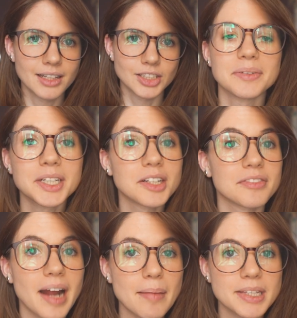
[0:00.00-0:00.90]
So we're gonna
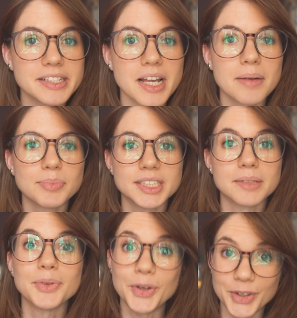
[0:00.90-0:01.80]
wrap this up with
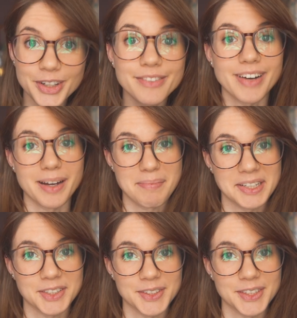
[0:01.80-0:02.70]
some good
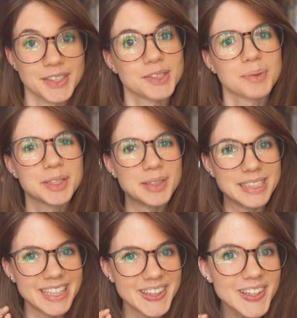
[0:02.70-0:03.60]
environmental news, which
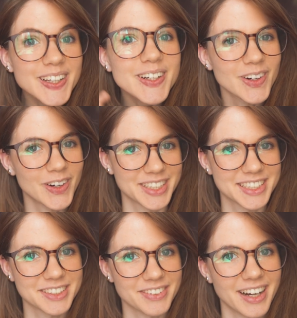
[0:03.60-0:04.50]
was a little
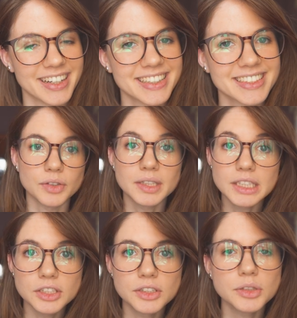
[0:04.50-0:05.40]
hard to find. So
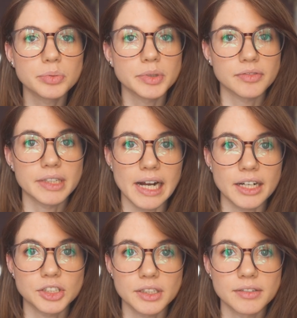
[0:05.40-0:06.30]
this news was re
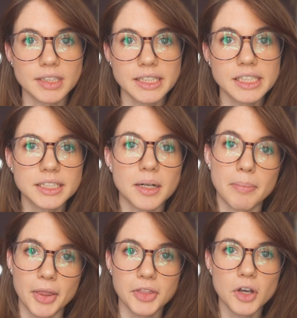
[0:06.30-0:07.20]
actually released a
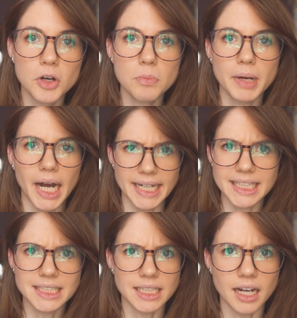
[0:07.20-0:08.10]
month ago, but I
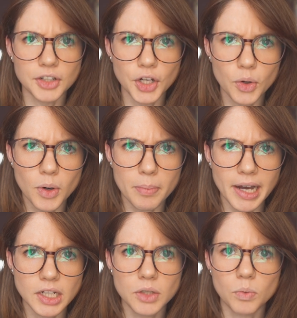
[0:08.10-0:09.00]
did not know
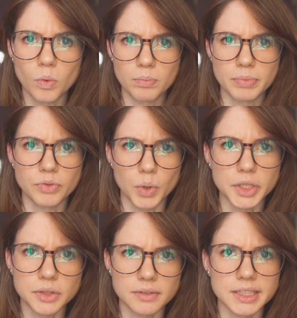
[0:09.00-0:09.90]
about it before
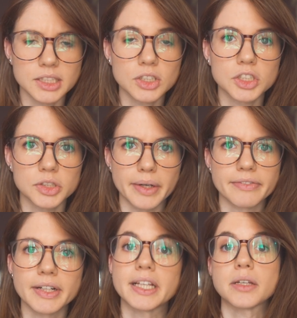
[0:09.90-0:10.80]
doing research, so I
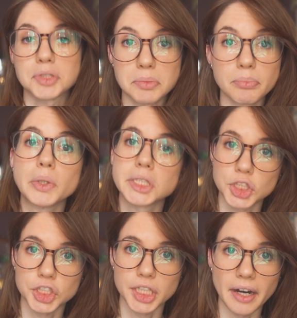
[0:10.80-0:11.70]
felt like it was important
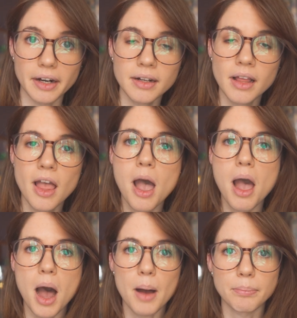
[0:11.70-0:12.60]
to share.
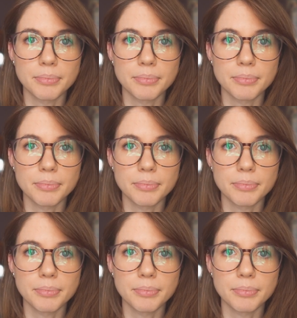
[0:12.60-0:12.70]
Um,